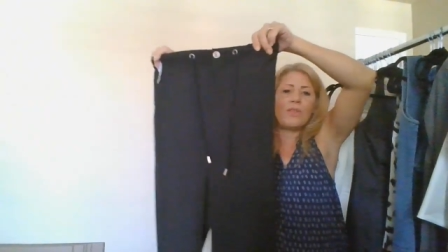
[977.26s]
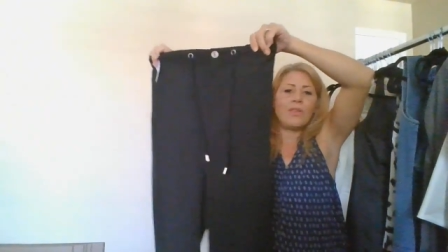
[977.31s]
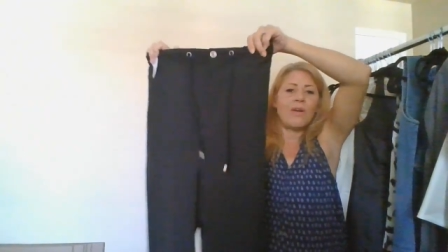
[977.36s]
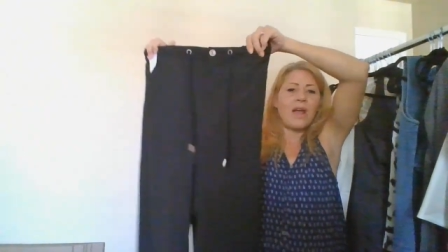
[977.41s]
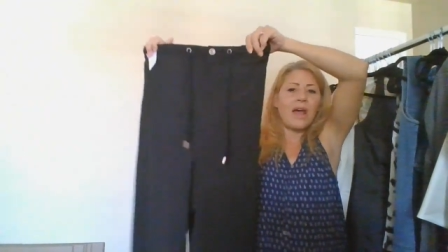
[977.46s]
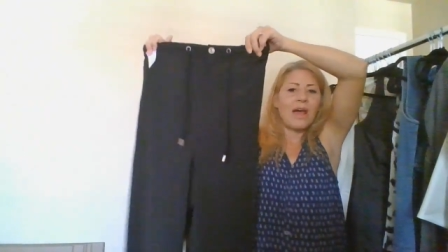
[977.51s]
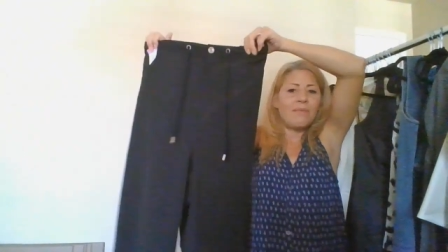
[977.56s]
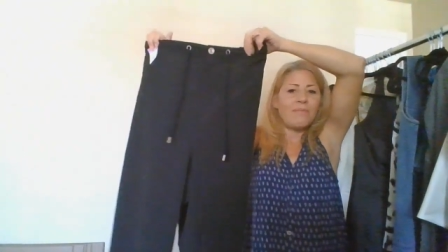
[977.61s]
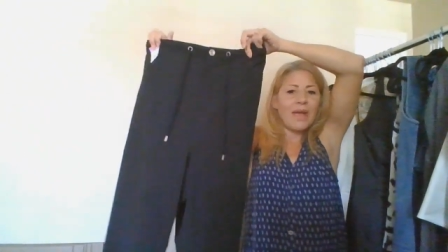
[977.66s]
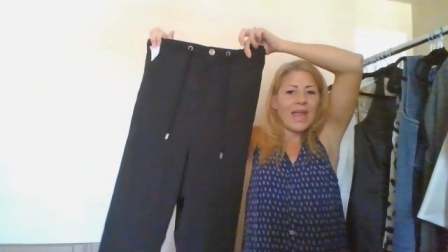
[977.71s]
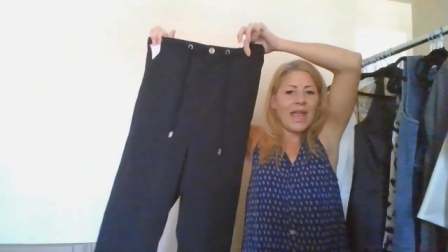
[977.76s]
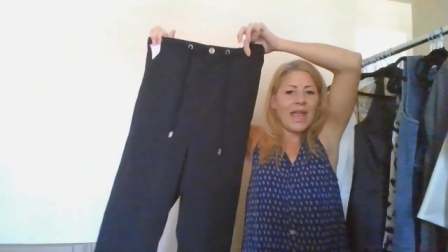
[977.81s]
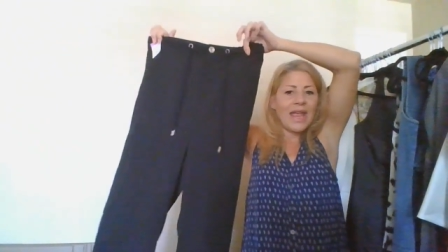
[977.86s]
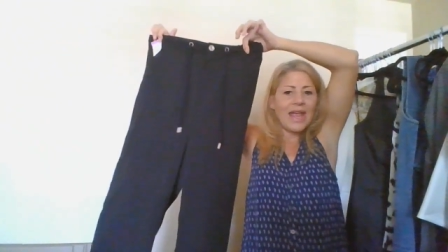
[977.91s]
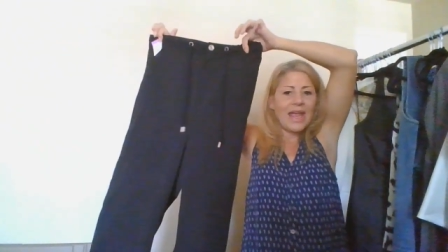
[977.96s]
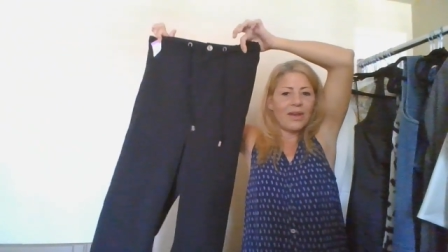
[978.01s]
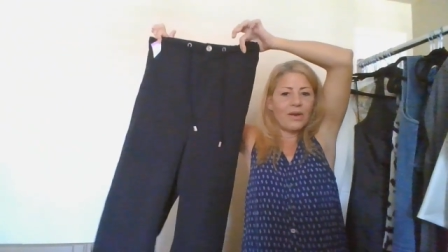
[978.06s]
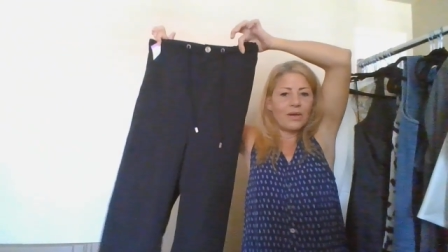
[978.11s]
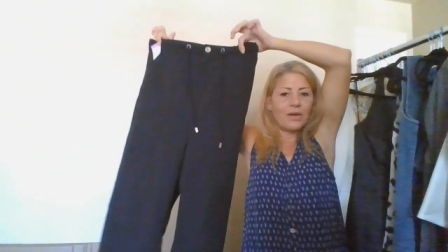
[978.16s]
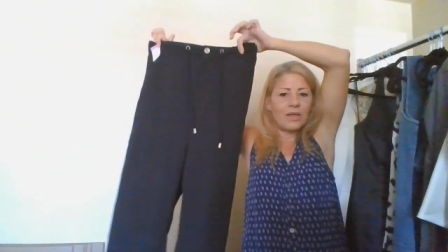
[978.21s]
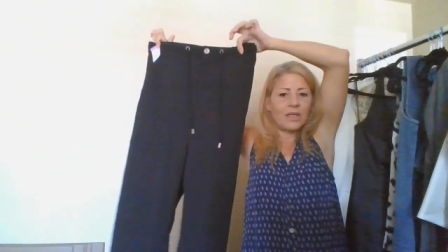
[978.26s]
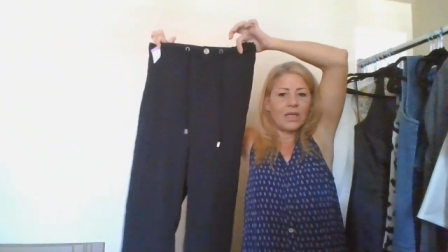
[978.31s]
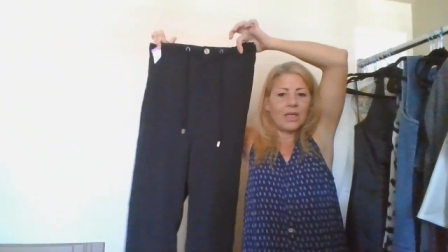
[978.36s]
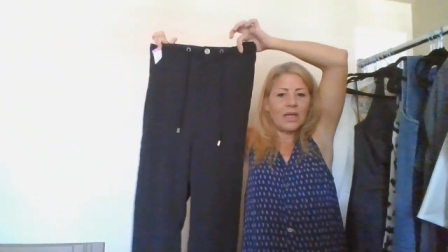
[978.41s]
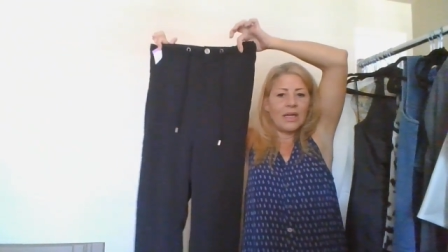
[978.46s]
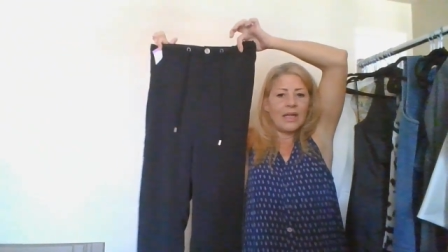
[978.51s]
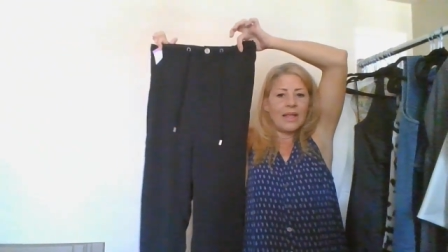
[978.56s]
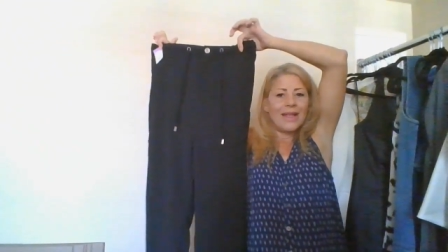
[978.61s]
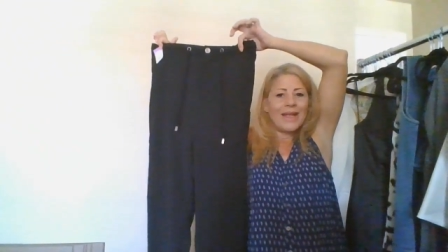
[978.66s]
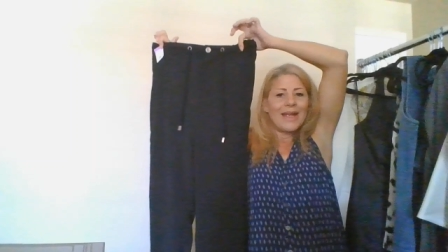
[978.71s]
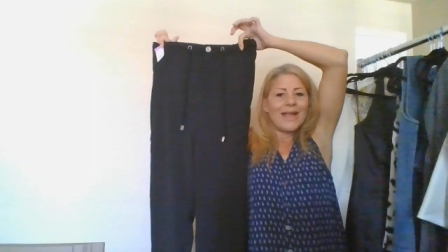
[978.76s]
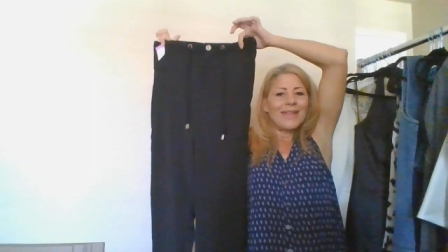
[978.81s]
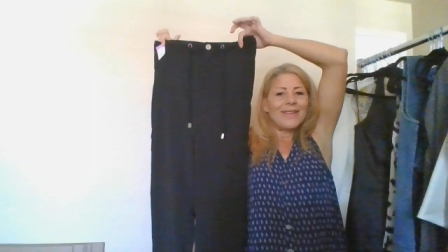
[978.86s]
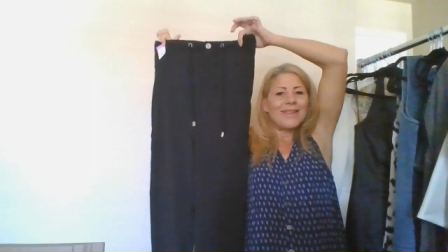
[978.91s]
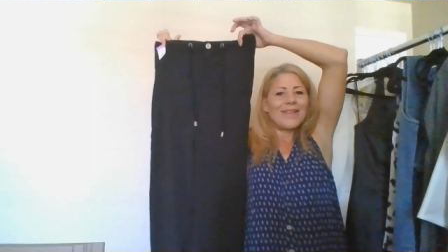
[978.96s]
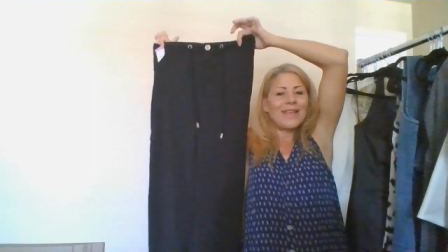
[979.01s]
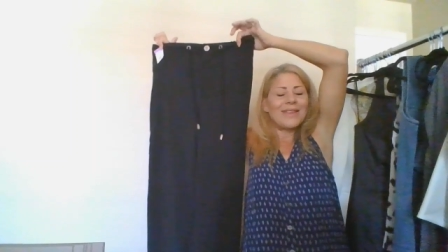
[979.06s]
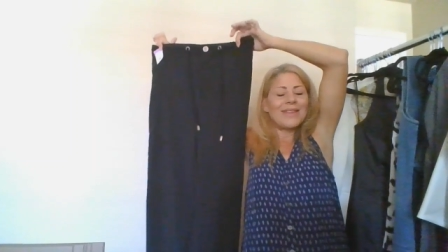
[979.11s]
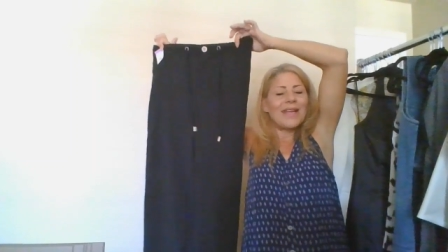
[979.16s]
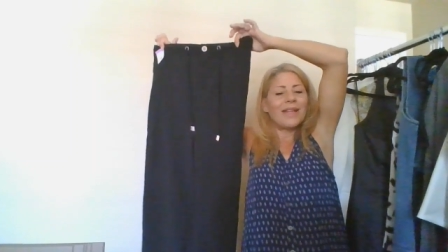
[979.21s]
when they're on my hanger,
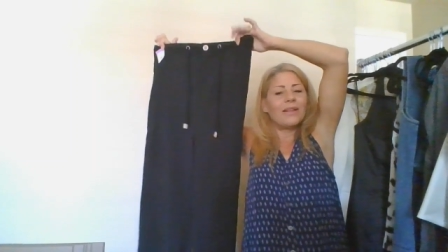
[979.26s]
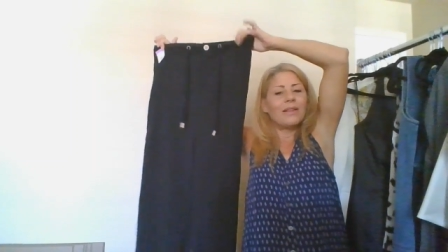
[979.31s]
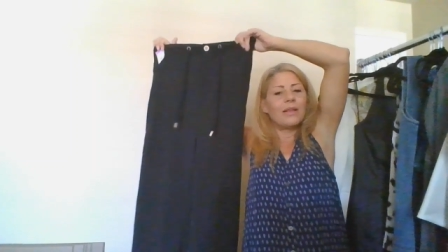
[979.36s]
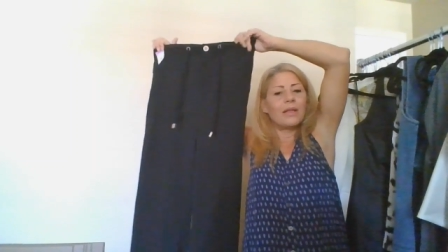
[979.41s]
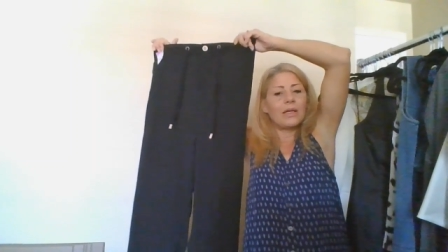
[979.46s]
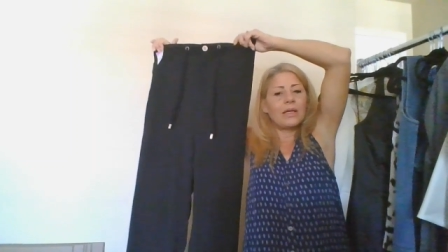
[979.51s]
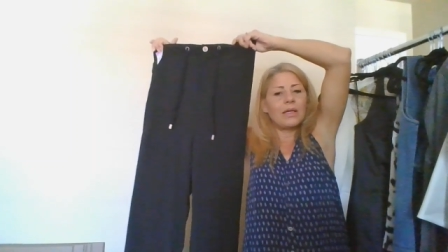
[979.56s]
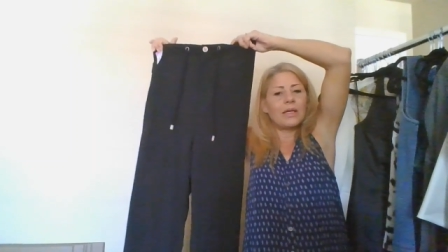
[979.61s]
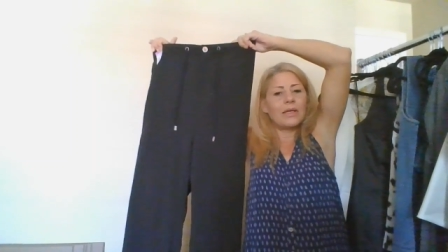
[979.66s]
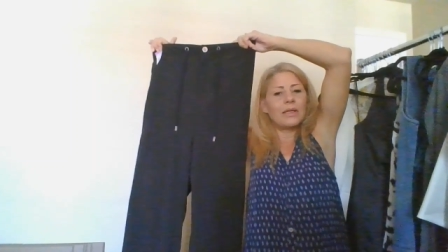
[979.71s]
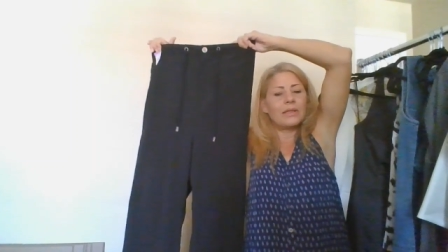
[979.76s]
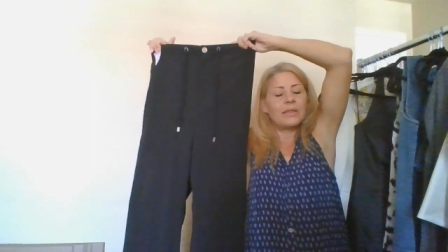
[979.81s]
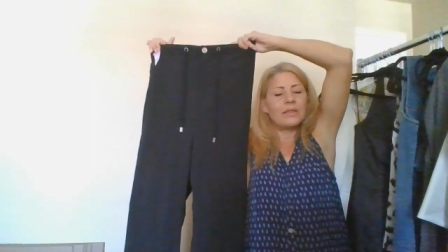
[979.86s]
that they look